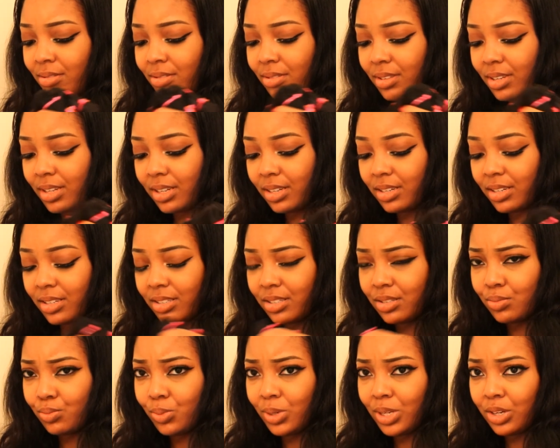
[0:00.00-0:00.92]
Like,
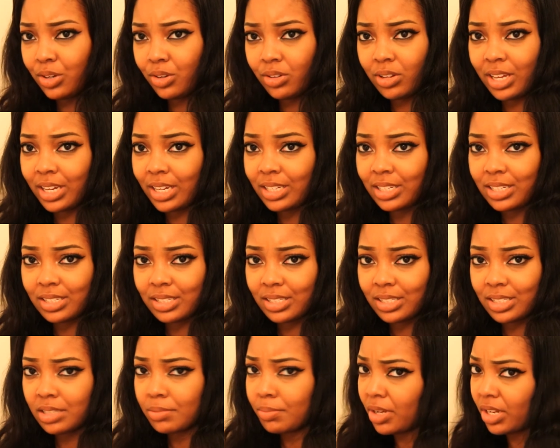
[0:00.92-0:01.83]
it's weird. Like, it
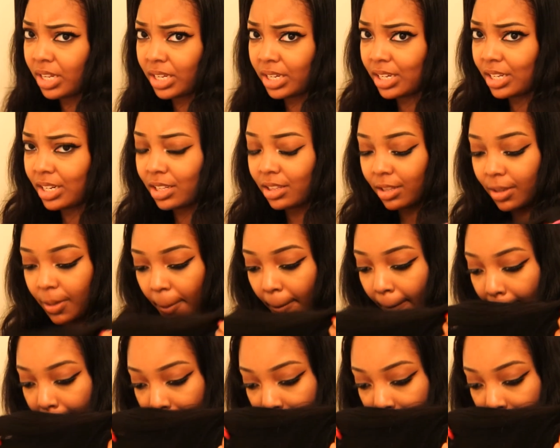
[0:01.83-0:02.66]
doesn't smell like anything.